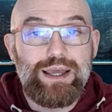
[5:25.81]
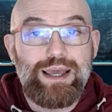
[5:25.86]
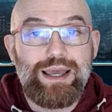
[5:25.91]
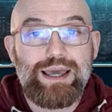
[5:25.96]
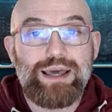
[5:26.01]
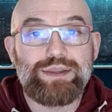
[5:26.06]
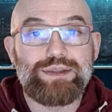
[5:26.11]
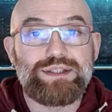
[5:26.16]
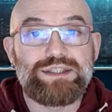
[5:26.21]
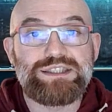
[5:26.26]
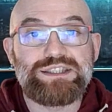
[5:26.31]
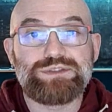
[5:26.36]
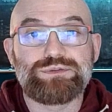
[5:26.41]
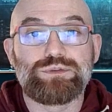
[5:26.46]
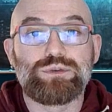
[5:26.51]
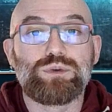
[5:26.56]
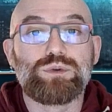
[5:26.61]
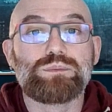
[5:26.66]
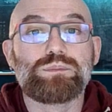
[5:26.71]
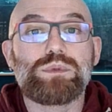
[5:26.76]
And this
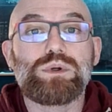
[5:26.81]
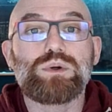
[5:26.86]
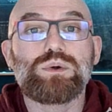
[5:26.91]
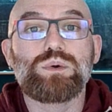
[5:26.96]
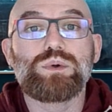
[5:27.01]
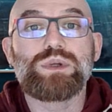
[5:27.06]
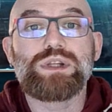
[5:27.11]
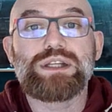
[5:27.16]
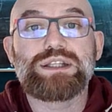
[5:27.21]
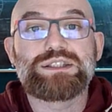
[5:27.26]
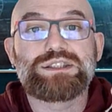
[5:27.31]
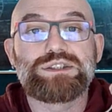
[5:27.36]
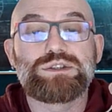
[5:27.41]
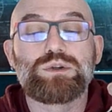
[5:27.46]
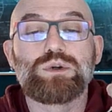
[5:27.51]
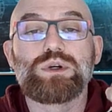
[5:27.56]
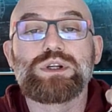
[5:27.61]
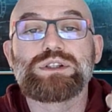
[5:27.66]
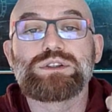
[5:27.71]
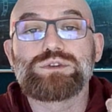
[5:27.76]
full moon is
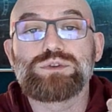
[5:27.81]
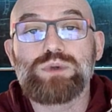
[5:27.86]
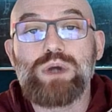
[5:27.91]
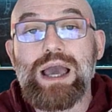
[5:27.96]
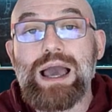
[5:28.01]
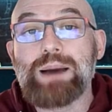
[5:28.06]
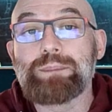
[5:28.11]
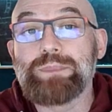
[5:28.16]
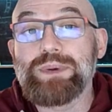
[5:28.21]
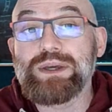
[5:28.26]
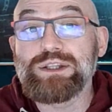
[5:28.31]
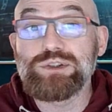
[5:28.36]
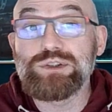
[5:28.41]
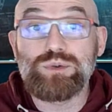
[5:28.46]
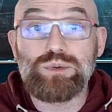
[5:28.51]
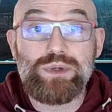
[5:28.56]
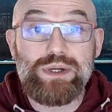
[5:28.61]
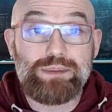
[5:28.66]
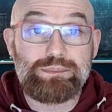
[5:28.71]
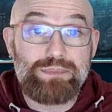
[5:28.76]
going to happen
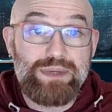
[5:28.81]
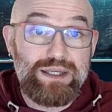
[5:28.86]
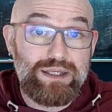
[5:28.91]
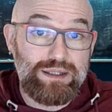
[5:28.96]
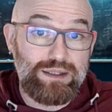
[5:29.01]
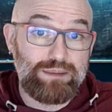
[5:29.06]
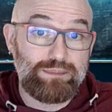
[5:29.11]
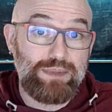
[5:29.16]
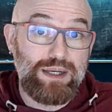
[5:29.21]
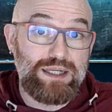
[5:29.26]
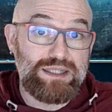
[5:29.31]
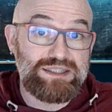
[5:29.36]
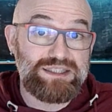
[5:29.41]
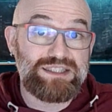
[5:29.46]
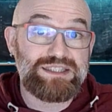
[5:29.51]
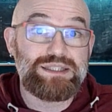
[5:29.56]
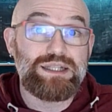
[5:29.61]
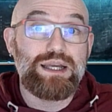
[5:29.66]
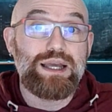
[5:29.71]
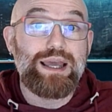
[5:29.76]
during
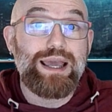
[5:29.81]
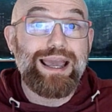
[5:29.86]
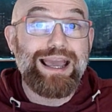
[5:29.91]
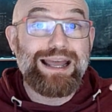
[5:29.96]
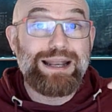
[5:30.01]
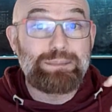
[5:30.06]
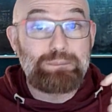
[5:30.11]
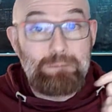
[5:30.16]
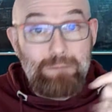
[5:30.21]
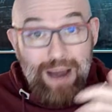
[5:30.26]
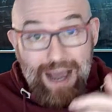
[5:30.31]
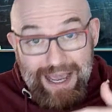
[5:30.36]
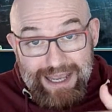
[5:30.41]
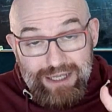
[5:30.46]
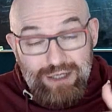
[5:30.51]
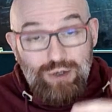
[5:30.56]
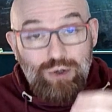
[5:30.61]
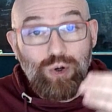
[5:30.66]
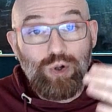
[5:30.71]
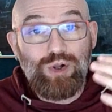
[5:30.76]
Michaelmas. And
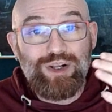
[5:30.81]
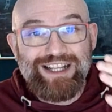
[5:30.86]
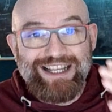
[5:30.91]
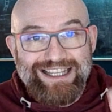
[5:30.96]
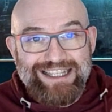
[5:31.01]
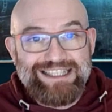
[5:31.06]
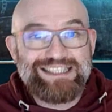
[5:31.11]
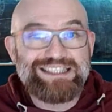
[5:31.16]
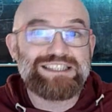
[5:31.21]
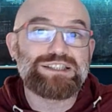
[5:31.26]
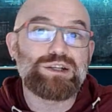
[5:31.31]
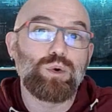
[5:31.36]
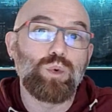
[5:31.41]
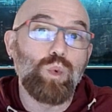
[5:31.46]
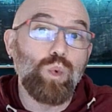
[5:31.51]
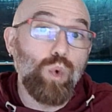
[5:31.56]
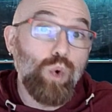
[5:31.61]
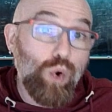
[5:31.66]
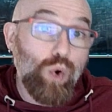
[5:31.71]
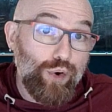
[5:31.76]
Michael is a
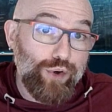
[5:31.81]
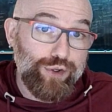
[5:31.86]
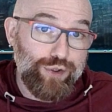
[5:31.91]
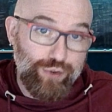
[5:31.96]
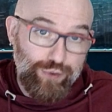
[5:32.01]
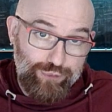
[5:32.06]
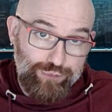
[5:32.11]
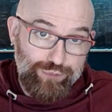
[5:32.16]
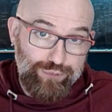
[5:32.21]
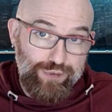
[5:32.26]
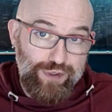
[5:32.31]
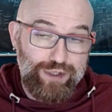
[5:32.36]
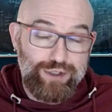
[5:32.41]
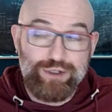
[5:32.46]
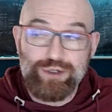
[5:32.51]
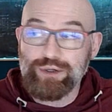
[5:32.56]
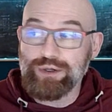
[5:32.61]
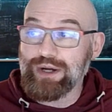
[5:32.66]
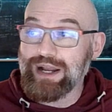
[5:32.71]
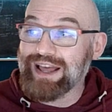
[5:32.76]
warrior
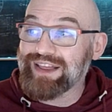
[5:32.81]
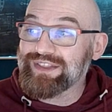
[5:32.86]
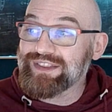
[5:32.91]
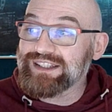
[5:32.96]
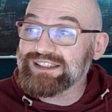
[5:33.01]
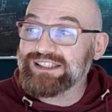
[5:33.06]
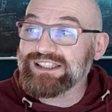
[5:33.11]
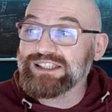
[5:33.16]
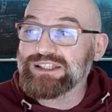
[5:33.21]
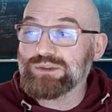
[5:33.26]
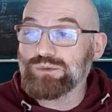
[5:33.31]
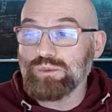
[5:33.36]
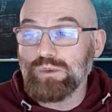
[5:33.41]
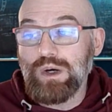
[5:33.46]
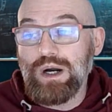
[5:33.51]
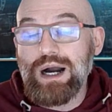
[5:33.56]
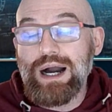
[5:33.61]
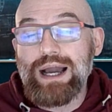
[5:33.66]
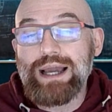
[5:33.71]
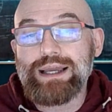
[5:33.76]
figure. And this is
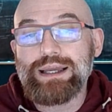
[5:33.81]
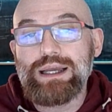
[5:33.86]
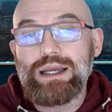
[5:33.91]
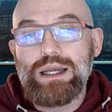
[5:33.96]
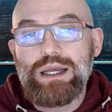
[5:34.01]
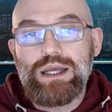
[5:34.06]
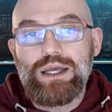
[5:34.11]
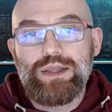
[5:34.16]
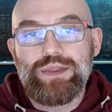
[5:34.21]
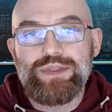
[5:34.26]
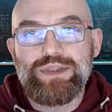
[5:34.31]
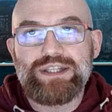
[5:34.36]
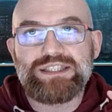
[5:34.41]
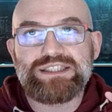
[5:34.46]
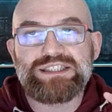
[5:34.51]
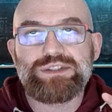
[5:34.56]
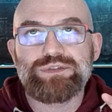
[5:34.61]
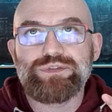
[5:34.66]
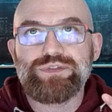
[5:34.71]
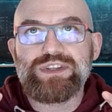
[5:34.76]
why
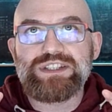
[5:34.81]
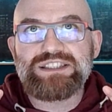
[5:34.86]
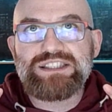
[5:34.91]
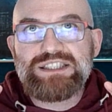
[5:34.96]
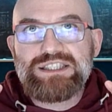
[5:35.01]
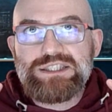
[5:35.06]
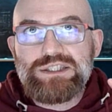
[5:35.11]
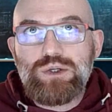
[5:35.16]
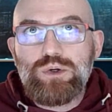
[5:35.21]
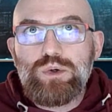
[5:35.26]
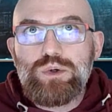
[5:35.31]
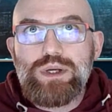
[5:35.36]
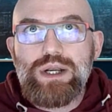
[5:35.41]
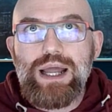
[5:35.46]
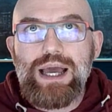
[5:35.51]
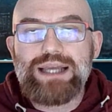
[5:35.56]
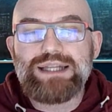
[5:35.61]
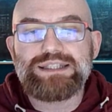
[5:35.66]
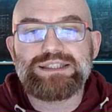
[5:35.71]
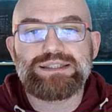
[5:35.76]
this fits so
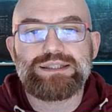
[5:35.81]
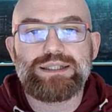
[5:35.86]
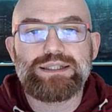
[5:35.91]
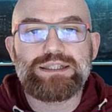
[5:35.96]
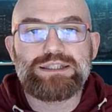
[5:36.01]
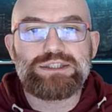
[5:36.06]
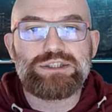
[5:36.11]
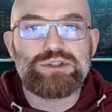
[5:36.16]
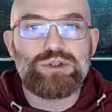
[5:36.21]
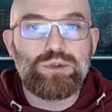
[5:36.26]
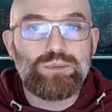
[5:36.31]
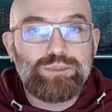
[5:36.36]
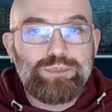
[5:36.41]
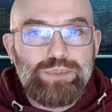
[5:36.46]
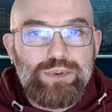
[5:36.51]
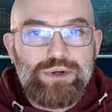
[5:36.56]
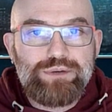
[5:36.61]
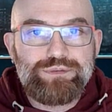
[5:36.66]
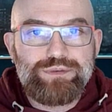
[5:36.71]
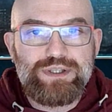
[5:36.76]
nicely, so
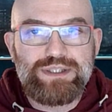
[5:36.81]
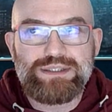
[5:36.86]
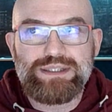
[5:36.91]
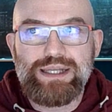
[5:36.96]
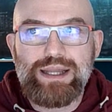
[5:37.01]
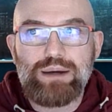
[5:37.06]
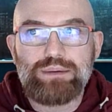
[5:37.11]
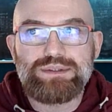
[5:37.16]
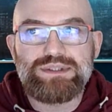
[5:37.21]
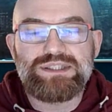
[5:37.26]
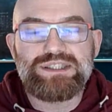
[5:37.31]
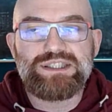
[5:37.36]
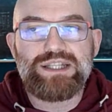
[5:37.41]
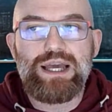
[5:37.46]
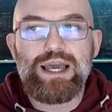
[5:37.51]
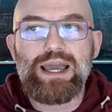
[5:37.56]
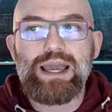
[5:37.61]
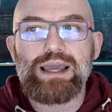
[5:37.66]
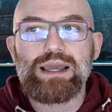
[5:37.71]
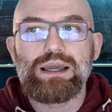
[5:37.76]
perfectly, I would
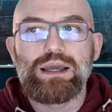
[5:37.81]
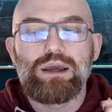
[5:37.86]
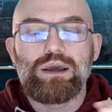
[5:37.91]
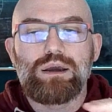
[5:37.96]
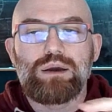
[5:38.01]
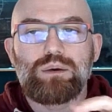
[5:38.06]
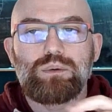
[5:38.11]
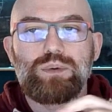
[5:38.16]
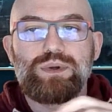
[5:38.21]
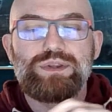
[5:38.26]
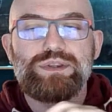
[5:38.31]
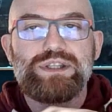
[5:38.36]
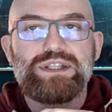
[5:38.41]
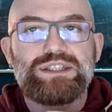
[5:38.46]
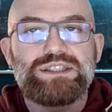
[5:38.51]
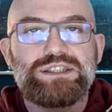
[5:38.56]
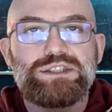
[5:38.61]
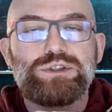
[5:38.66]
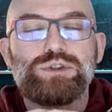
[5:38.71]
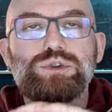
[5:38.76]
say, with
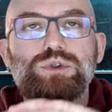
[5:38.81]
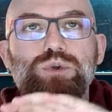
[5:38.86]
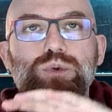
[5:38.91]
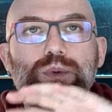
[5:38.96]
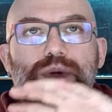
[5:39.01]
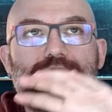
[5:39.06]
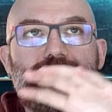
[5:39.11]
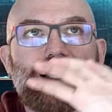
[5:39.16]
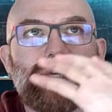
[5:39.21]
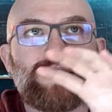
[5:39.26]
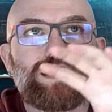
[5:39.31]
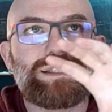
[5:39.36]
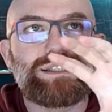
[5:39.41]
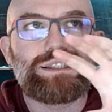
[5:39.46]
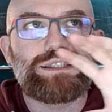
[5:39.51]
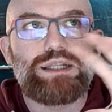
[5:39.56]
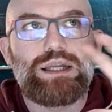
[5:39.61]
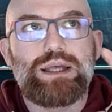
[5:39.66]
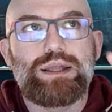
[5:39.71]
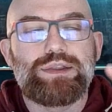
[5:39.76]
these 2
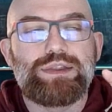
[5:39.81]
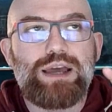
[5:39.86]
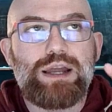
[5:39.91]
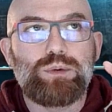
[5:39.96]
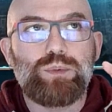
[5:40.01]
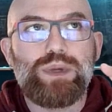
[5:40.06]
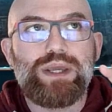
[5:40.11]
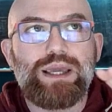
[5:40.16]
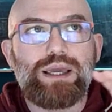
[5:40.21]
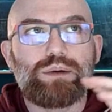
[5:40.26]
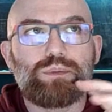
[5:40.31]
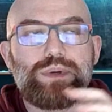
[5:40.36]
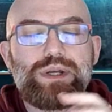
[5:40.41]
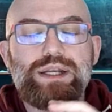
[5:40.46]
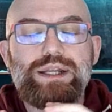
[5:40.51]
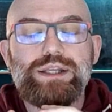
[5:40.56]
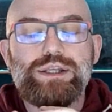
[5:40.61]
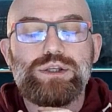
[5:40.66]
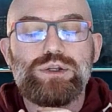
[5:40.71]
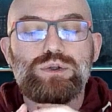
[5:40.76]
weeks that we can
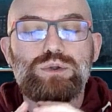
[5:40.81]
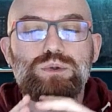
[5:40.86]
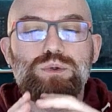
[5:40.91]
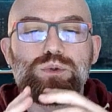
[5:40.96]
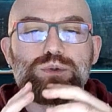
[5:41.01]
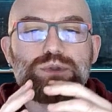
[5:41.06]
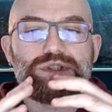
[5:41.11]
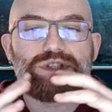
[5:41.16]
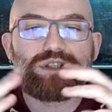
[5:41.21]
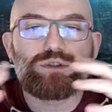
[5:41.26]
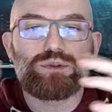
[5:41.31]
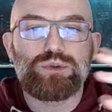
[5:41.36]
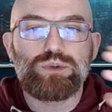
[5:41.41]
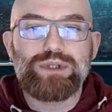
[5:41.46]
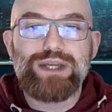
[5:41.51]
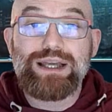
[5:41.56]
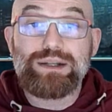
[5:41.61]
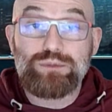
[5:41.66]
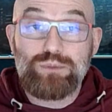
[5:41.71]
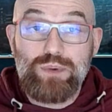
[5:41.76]
really use to
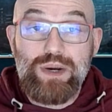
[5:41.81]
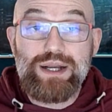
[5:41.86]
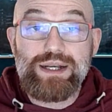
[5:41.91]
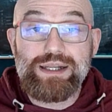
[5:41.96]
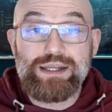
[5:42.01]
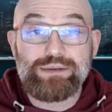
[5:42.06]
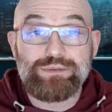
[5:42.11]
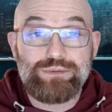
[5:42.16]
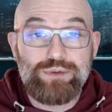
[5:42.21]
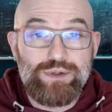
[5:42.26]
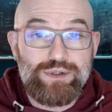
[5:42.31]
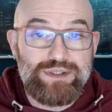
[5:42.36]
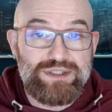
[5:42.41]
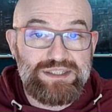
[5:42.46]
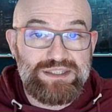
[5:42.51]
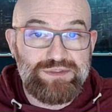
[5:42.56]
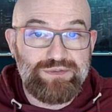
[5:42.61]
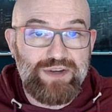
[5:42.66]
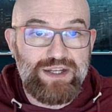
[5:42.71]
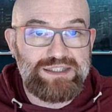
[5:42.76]
get ready for
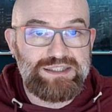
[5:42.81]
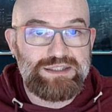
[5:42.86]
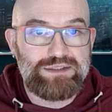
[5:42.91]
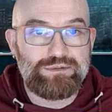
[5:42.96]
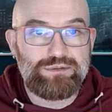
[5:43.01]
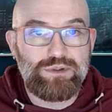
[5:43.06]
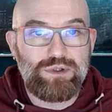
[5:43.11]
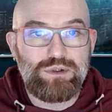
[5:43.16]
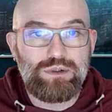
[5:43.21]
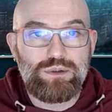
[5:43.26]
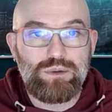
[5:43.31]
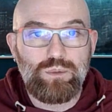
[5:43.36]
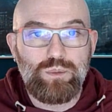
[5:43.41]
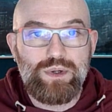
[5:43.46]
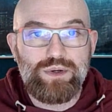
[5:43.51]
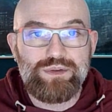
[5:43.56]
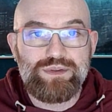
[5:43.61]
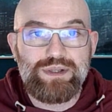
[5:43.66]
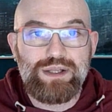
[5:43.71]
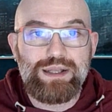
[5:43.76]
this festival
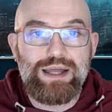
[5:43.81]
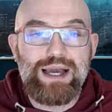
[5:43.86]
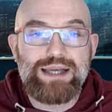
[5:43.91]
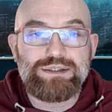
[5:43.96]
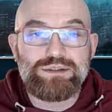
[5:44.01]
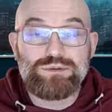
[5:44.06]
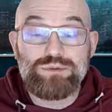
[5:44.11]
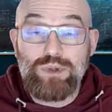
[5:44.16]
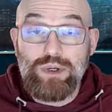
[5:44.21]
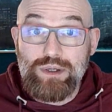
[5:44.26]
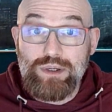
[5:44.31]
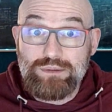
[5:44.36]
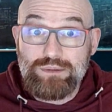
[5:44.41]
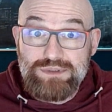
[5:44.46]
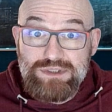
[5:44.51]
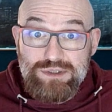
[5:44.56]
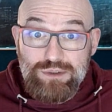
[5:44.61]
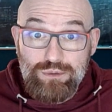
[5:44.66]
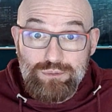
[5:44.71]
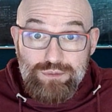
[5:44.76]
where the light
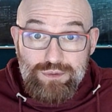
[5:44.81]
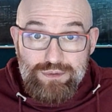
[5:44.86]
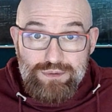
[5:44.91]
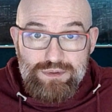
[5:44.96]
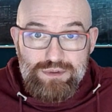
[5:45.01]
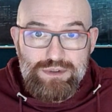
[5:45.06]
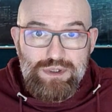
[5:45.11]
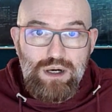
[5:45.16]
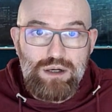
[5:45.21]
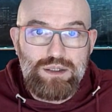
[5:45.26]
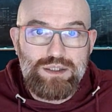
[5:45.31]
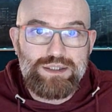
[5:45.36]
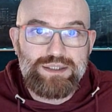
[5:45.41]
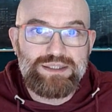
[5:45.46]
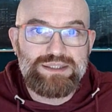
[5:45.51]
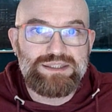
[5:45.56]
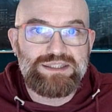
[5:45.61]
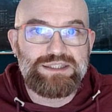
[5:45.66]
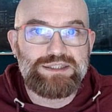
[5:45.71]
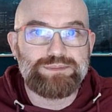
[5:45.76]
triumphs over the
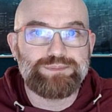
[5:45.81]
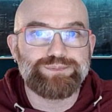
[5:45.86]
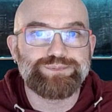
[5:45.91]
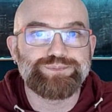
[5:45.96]
darkness.